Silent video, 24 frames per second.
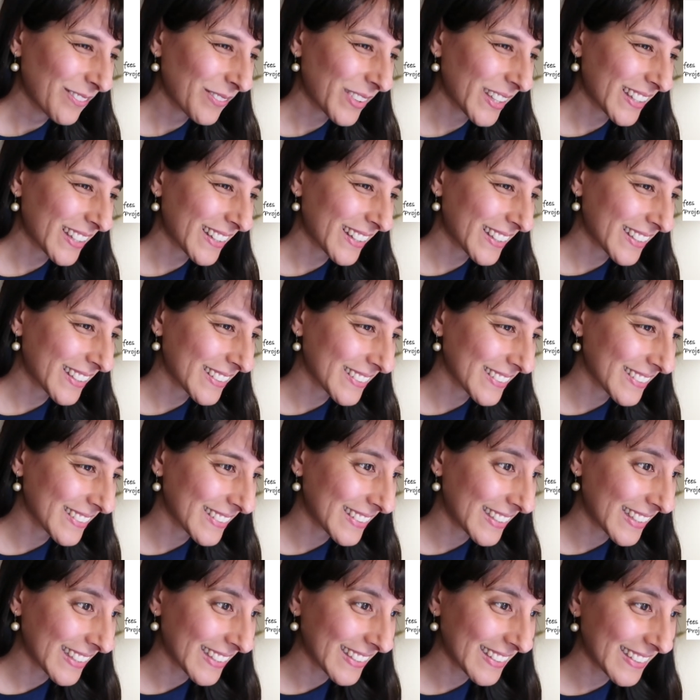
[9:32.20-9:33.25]
but
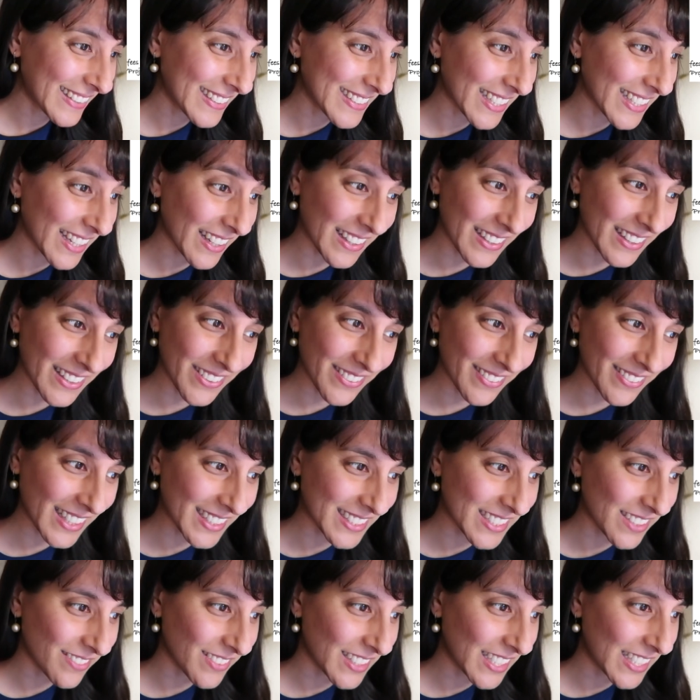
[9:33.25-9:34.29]
uh, yeah, there's that kind of
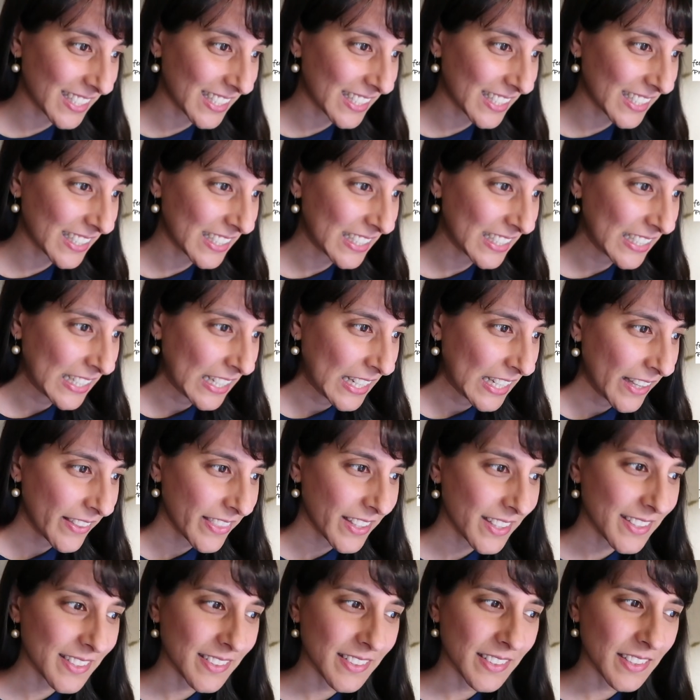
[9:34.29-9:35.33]
activity here.
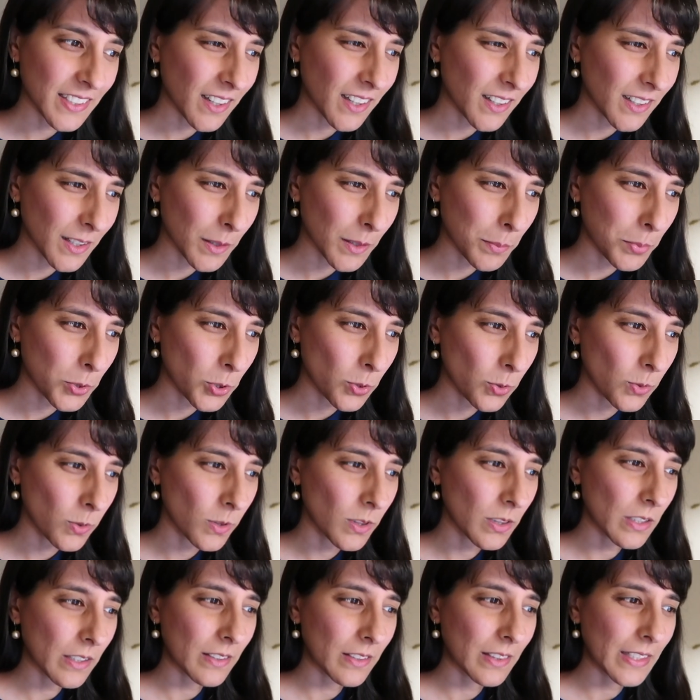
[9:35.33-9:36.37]
There's dark
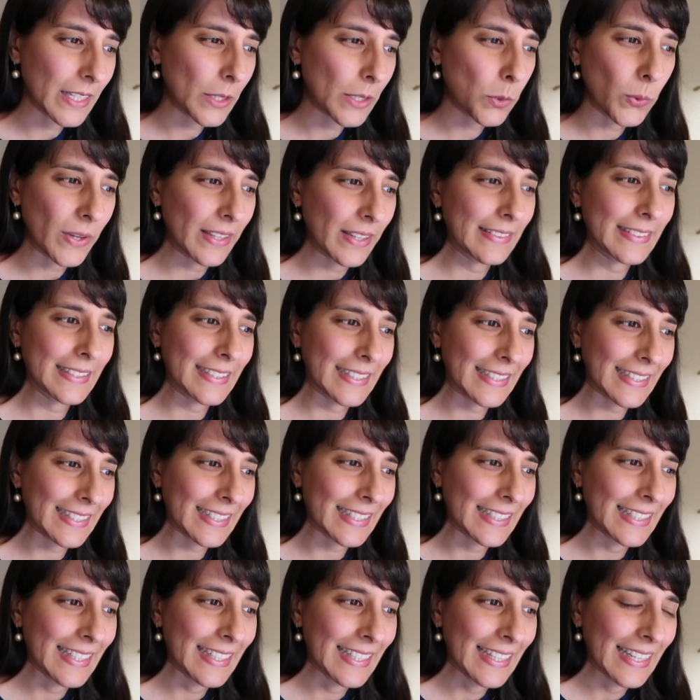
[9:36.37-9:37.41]
pool
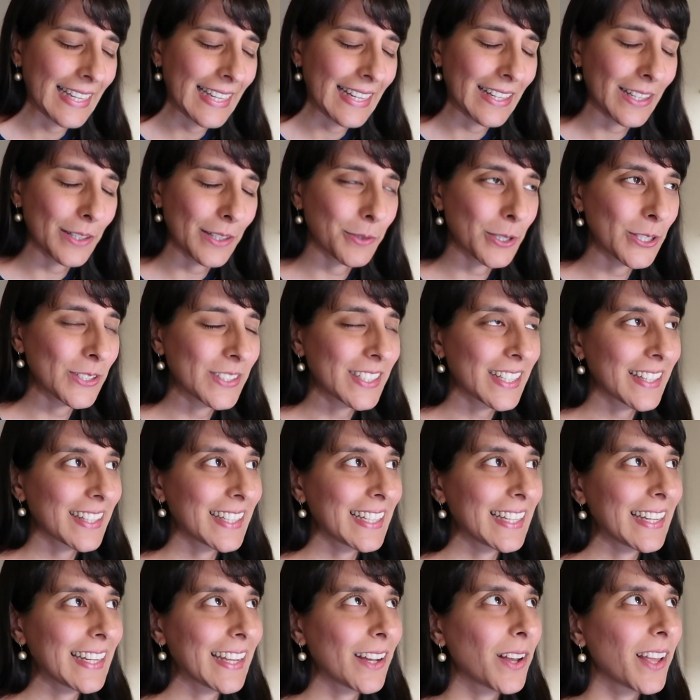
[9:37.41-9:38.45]
liquidity. I wrote down
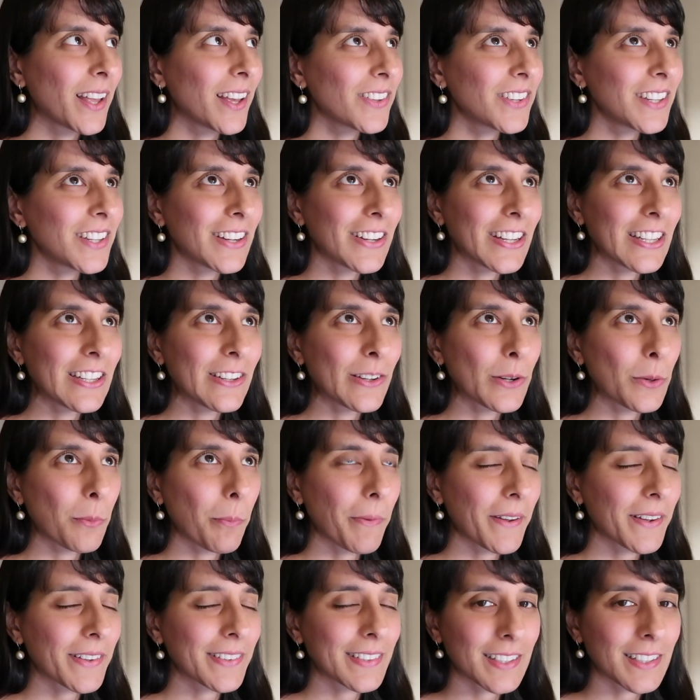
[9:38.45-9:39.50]
here now, how did I know
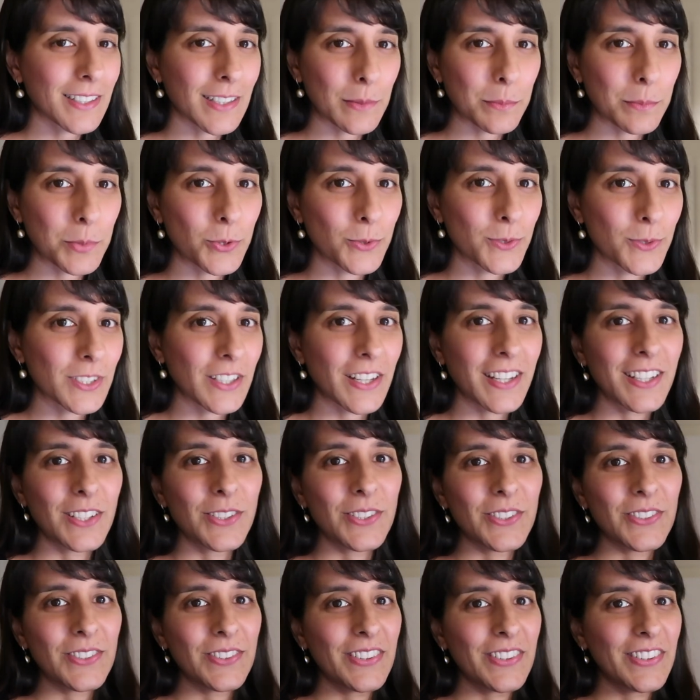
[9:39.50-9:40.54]
about dark pools? I
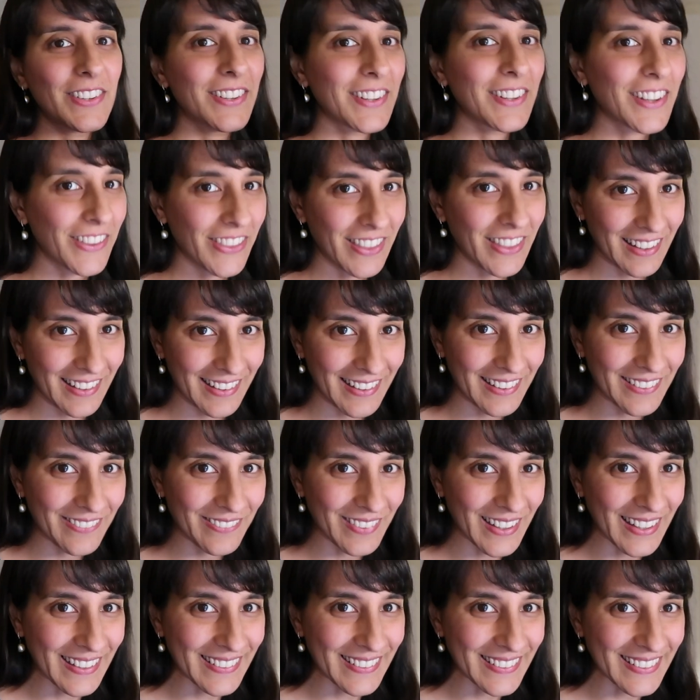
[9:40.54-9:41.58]
know nothing
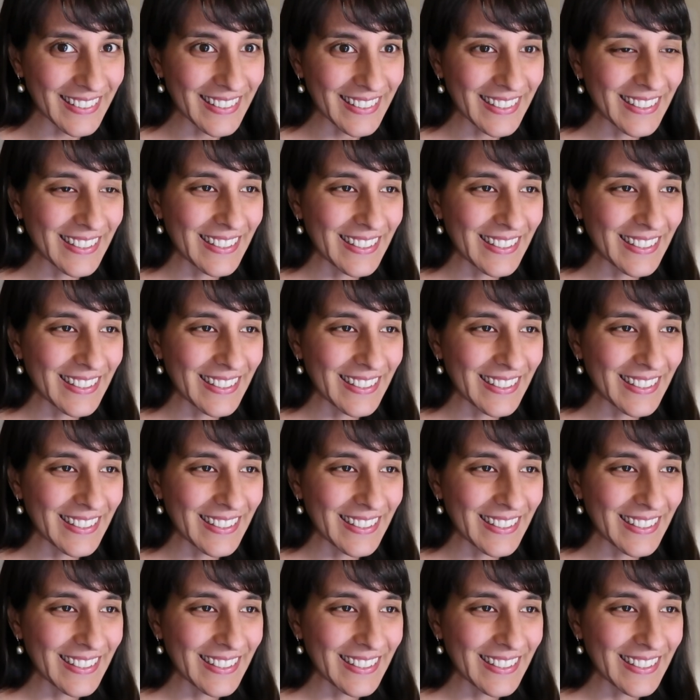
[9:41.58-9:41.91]
about